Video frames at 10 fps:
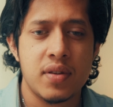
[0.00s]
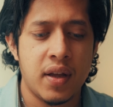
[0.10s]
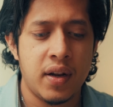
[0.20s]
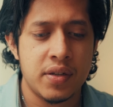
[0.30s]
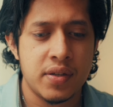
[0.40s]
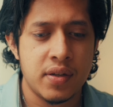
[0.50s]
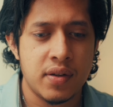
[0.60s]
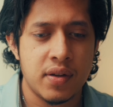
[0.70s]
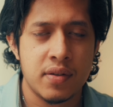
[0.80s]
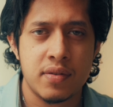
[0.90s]

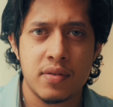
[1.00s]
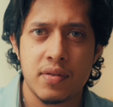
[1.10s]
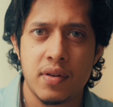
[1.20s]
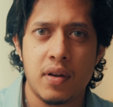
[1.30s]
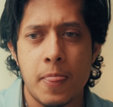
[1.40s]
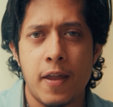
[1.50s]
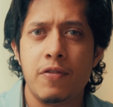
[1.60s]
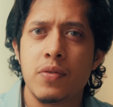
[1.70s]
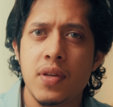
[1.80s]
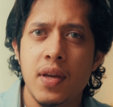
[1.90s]
halation is, if
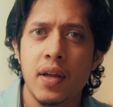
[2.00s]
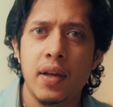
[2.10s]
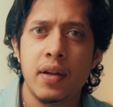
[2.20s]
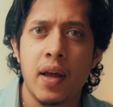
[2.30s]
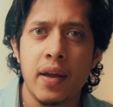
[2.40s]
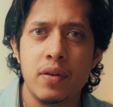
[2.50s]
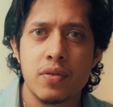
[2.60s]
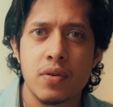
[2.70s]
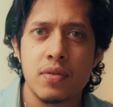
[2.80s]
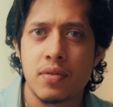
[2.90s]
you see any light
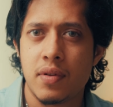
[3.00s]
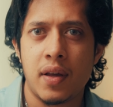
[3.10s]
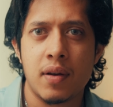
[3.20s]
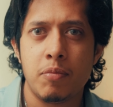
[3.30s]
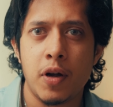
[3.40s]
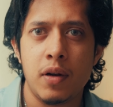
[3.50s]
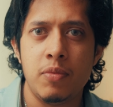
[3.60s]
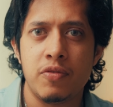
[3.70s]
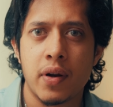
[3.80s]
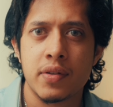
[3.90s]
source like a bulb
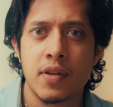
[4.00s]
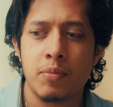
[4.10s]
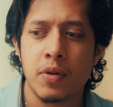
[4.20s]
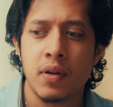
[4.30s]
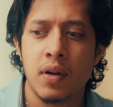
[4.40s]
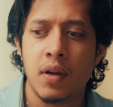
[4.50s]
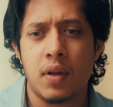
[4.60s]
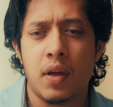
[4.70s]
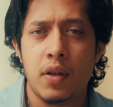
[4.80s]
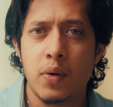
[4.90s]
for example,
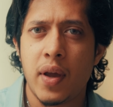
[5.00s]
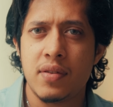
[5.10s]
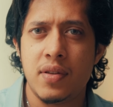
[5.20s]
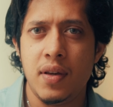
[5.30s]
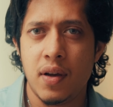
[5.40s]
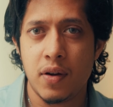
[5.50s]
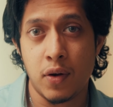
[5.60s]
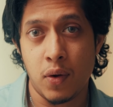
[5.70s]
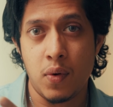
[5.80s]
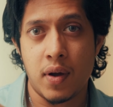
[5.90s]
you can see a
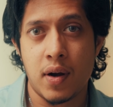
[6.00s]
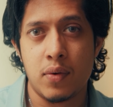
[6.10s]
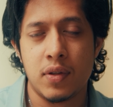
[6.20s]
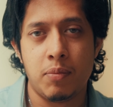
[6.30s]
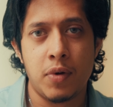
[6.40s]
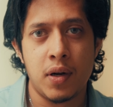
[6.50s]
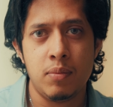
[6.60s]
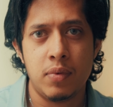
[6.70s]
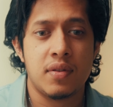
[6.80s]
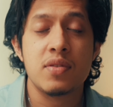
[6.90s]
glow around the
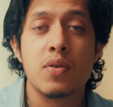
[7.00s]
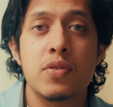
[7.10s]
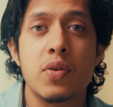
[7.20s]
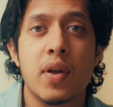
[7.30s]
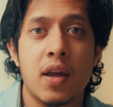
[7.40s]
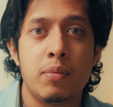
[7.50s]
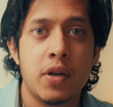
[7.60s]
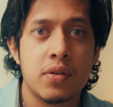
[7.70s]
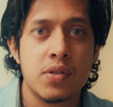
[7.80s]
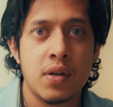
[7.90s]
bulb. This also can
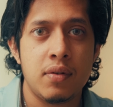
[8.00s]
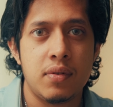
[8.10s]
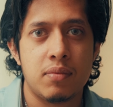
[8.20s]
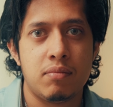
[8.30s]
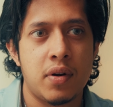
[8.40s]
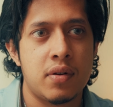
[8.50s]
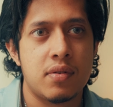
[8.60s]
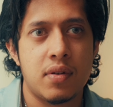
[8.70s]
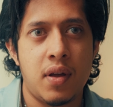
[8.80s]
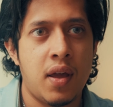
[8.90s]
be achieved, but
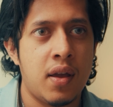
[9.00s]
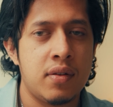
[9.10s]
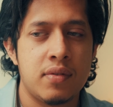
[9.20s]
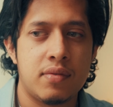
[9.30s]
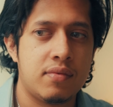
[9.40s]
again